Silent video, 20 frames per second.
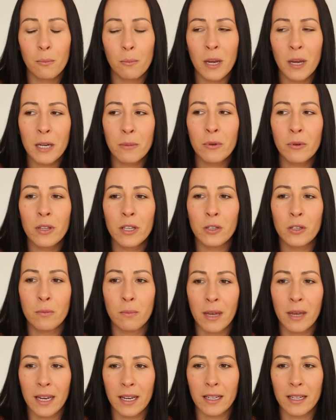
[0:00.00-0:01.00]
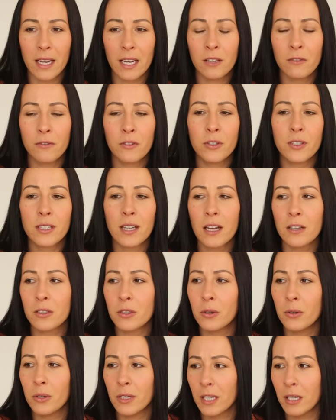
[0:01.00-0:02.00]
People that you meet, and if you start
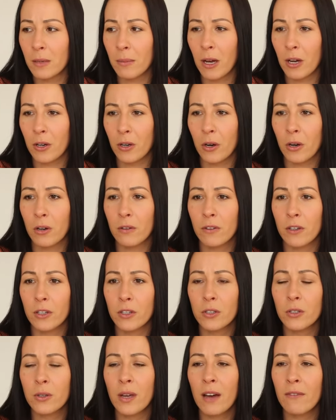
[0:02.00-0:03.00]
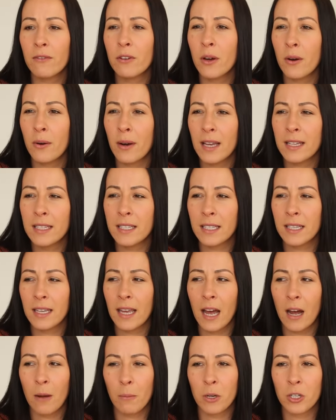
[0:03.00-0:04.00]
talking about COVID, you have no idea
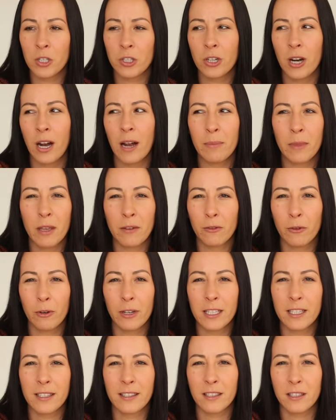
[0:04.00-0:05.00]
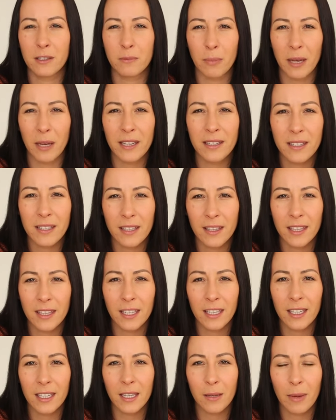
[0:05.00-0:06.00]
how much time they've already spent
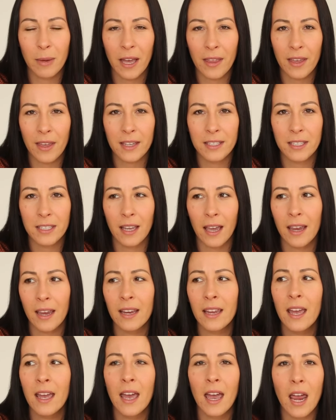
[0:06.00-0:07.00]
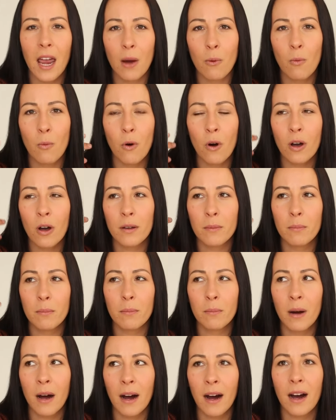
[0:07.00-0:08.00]
thinking about that today and
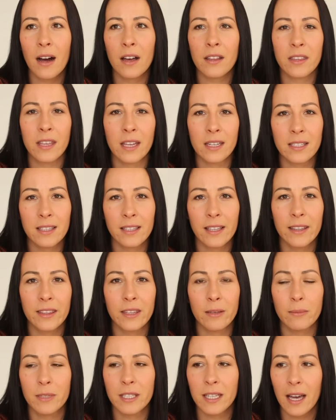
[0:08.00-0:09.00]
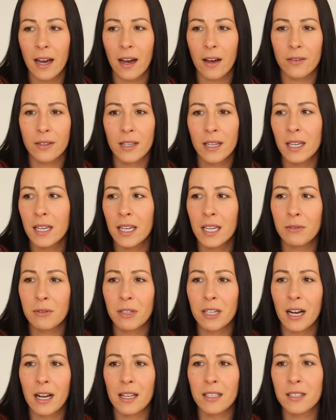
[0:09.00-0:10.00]
what path that has led them down in
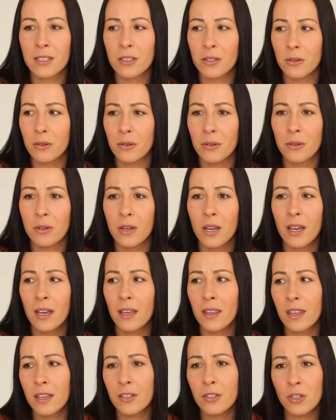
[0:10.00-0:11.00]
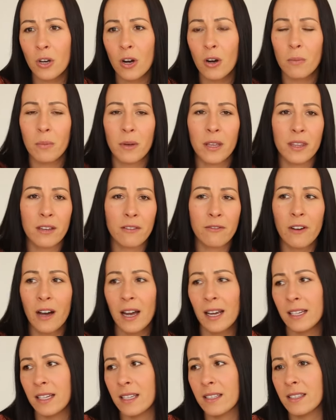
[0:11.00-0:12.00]
regards to their job and their
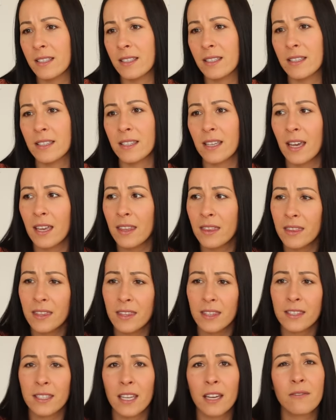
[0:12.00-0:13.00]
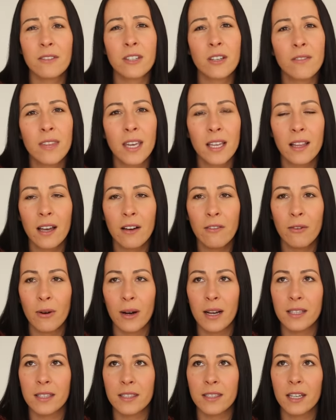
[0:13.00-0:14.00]
finances and the safety of their loved
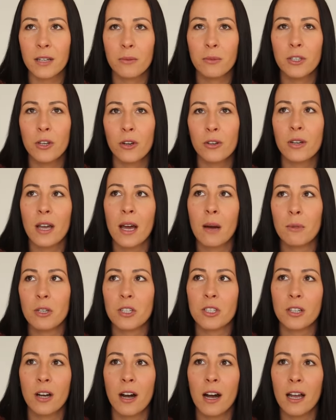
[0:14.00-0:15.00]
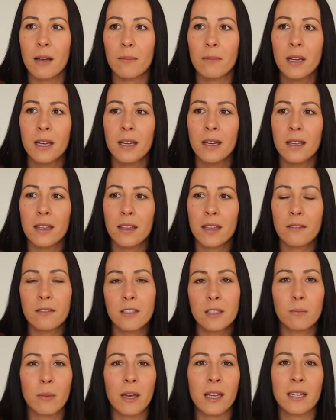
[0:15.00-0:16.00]
ones. Like, we don't know how much time they've
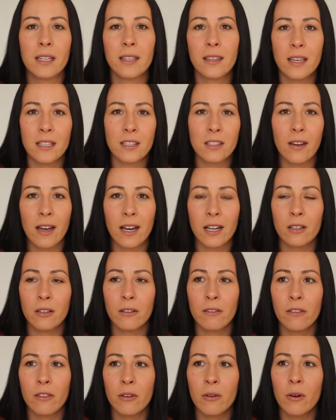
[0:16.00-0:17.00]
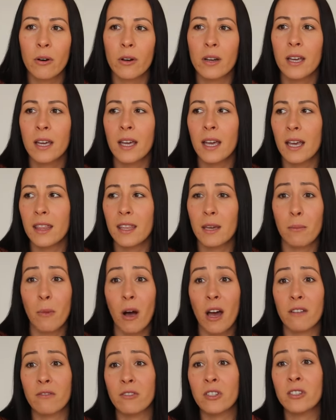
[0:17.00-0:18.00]
spent in that cycle of thought, and they
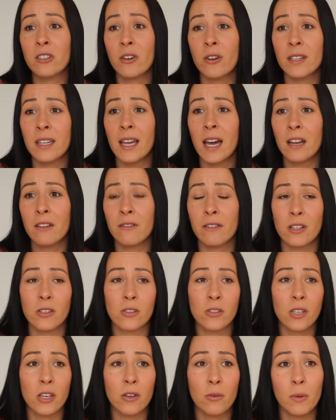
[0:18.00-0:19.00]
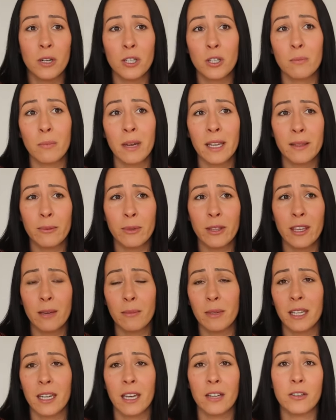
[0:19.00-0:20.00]
might have just gotten out of it. So when you meet with
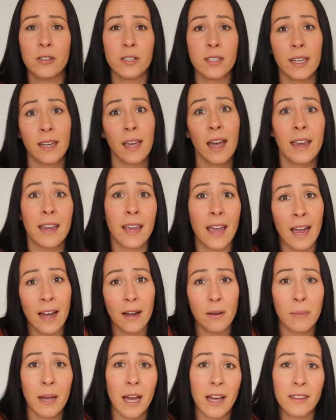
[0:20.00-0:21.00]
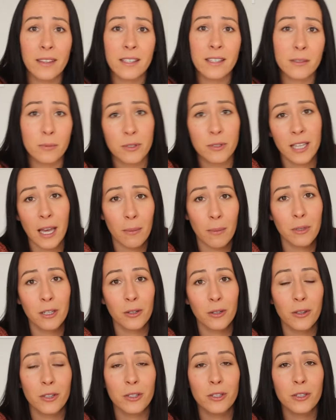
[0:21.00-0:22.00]
them again, you say, hey, how about this? What's
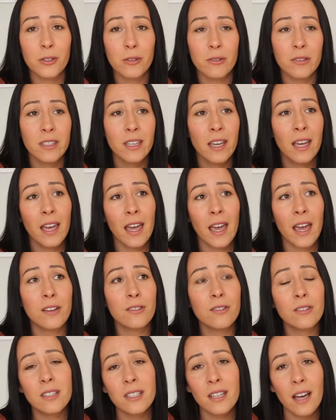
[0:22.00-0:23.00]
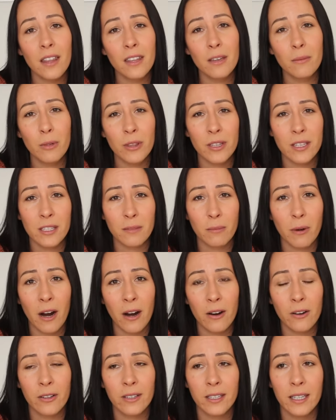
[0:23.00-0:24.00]
happening on the news? And you start them on their
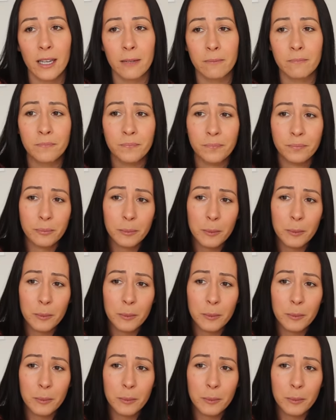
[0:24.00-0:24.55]
spiral again.